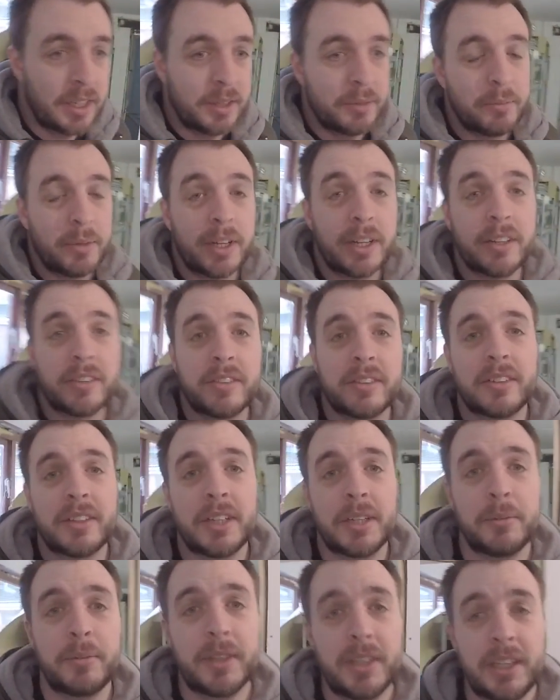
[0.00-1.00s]
But it's going
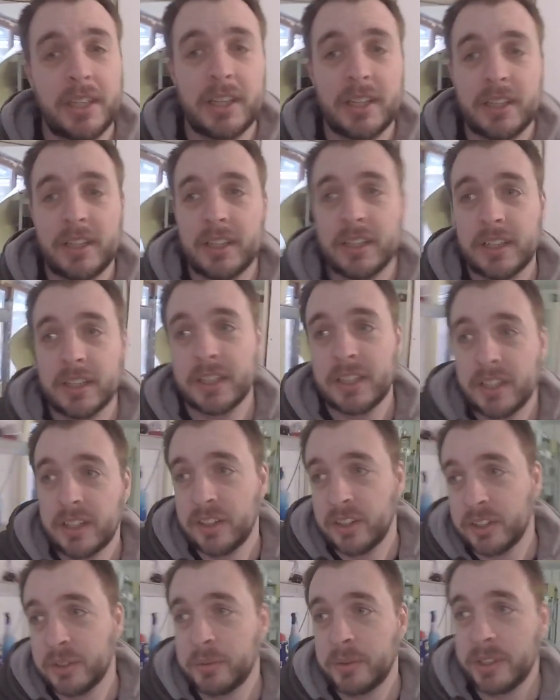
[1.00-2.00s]
to be a
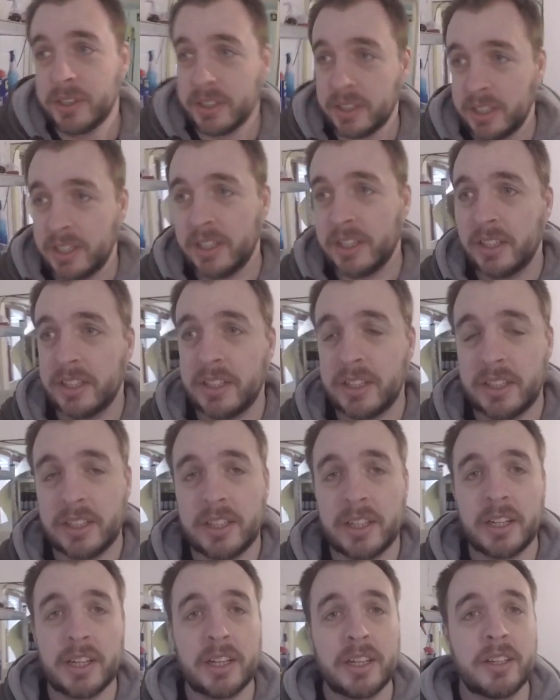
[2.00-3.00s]
lot of work,
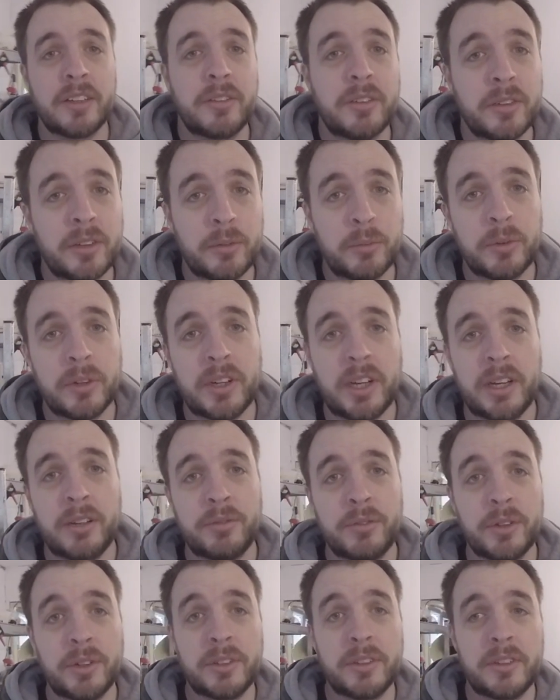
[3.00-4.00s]
and
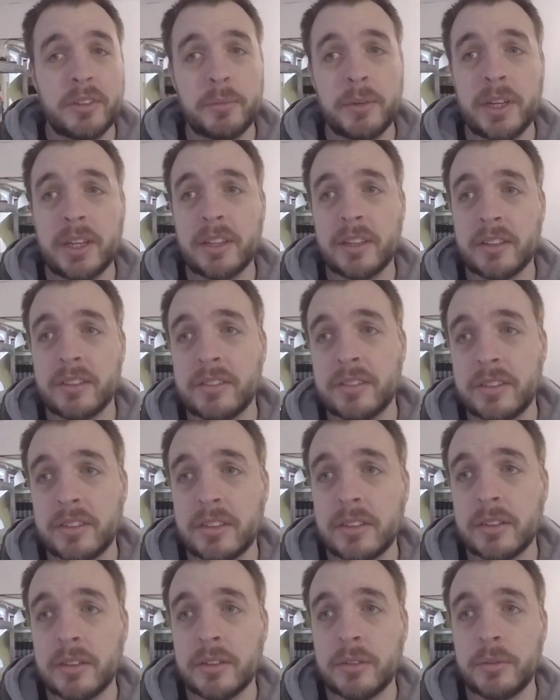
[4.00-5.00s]
I've got to make this
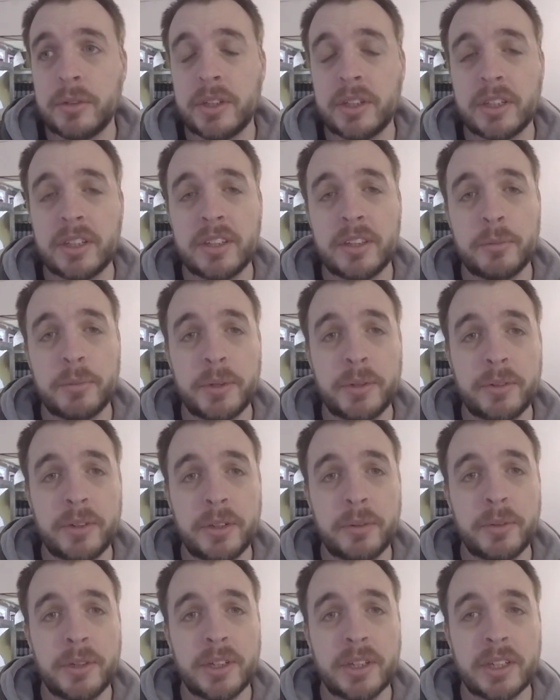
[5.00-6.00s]
work, the brewery
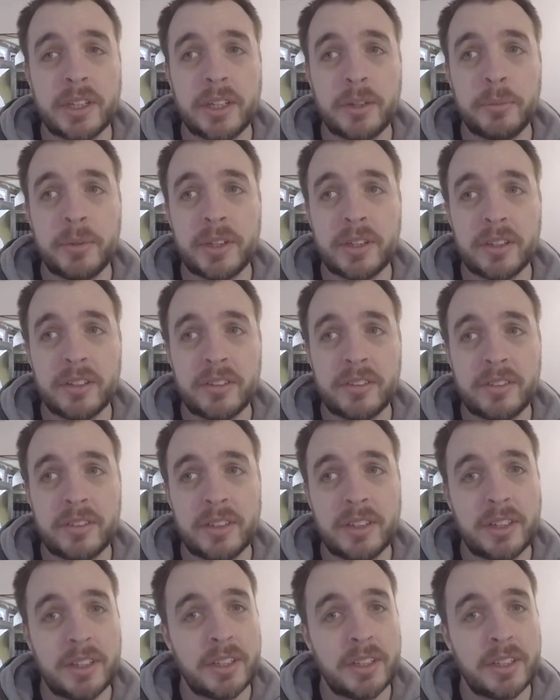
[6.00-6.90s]
work now, because